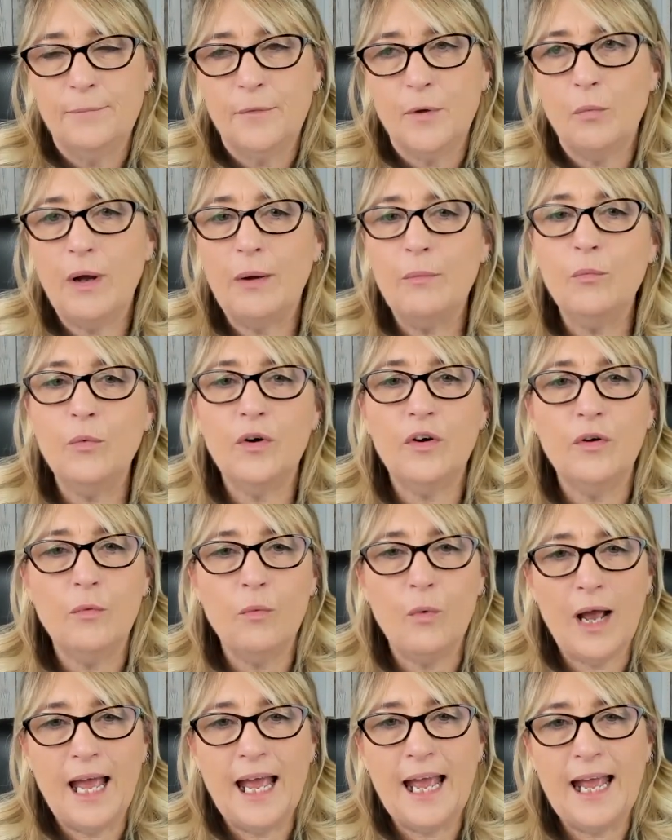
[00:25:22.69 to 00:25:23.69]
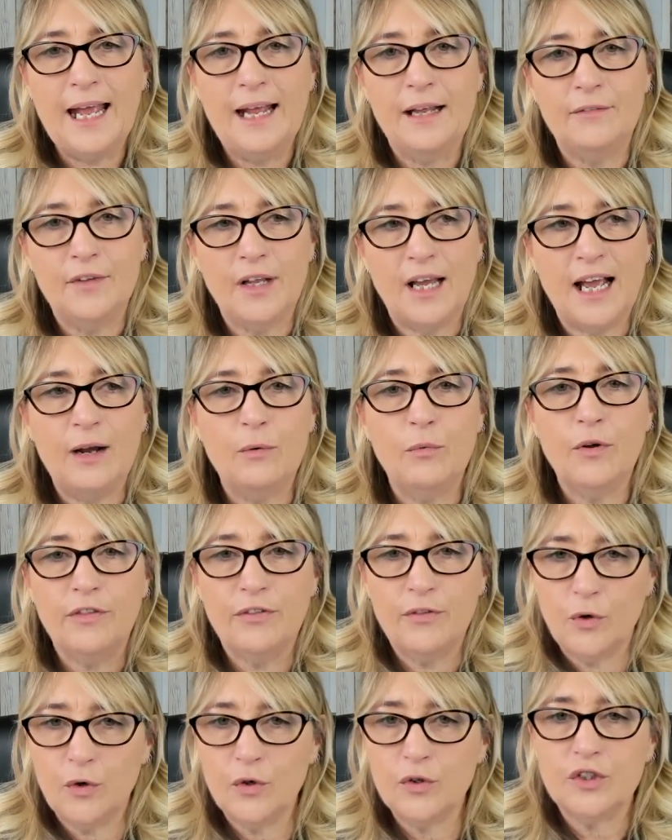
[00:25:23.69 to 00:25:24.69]
When we're aware that our
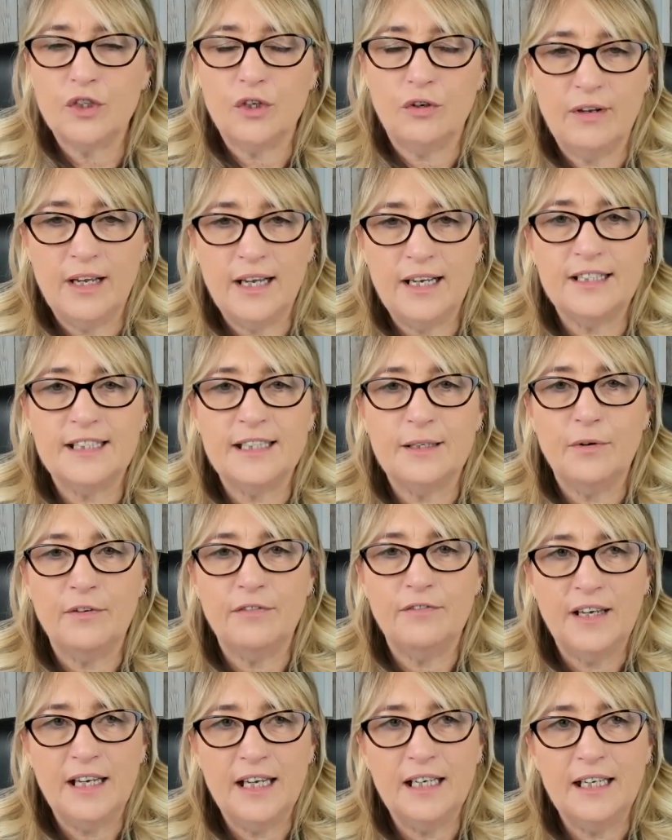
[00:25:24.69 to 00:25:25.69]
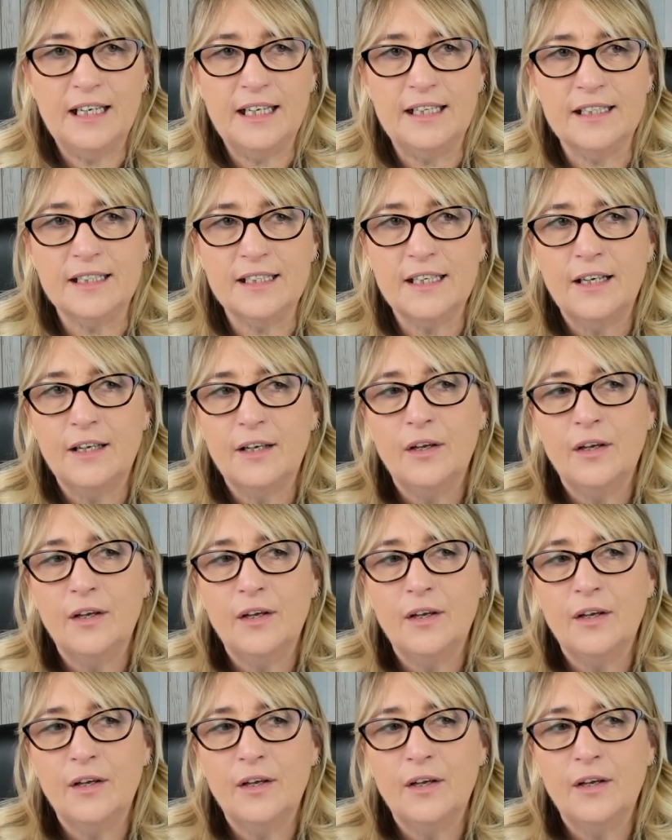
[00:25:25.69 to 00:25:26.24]
thoughts create our feelings,